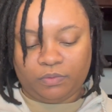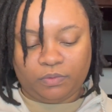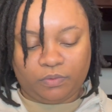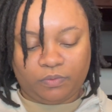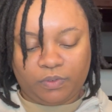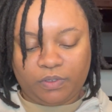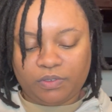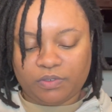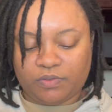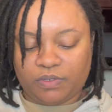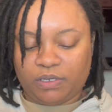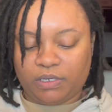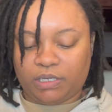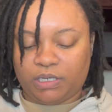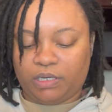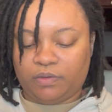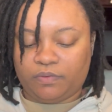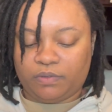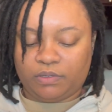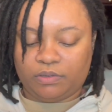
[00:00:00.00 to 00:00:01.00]
Feels very
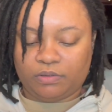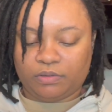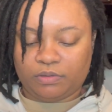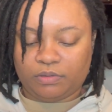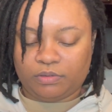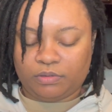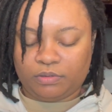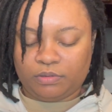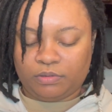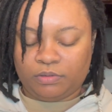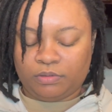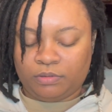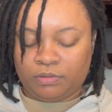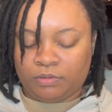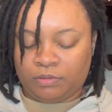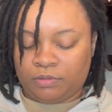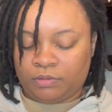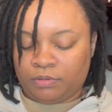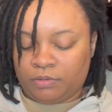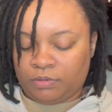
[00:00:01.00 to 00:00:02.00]
heavy.
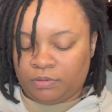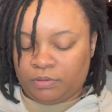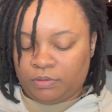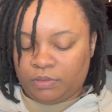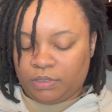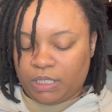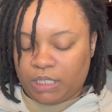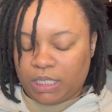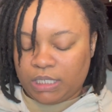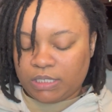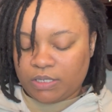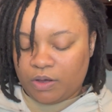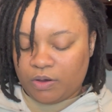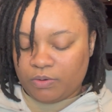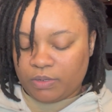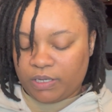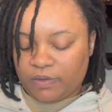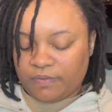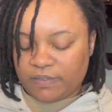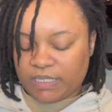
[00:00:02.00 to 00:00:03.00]
And this whole
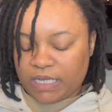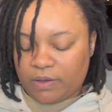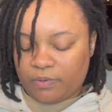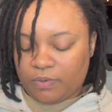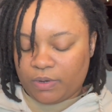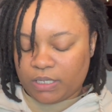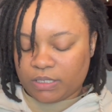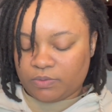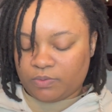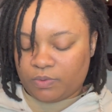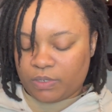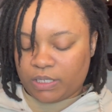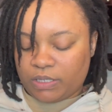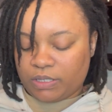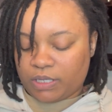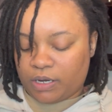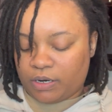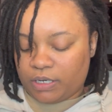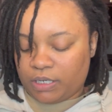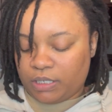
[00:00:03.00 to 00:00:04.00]
gift set was
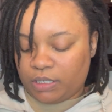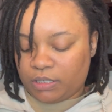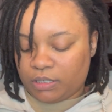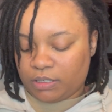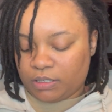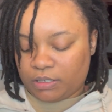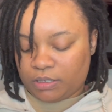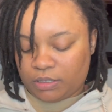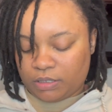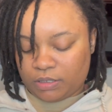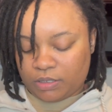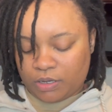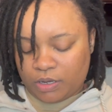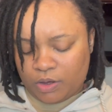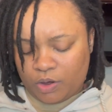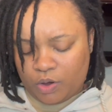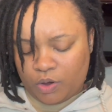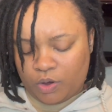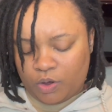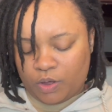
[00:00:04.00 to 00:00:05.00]
$130.
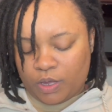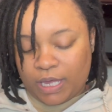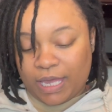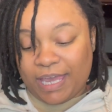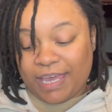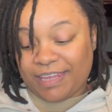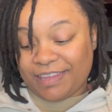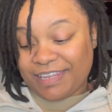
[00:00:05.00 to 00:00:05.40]
And